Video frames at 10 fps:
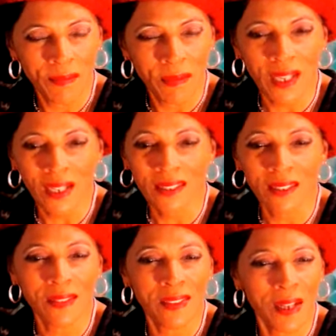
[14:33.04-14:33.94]
because
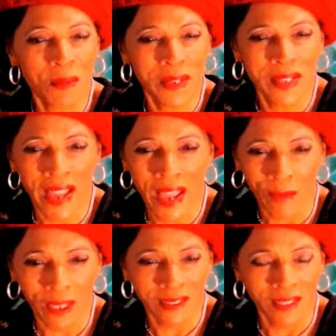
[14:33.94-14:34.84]
of some
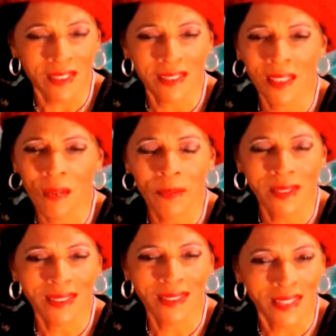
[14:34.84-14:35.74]
damage and some
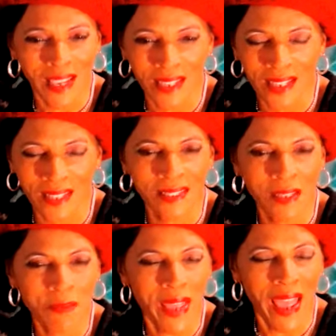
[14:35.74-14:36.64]
mistake and
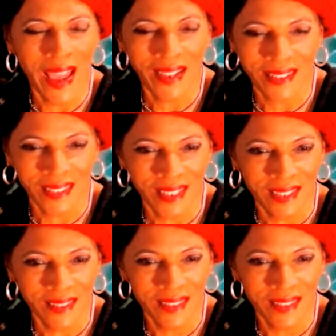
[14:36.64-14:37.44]
some accident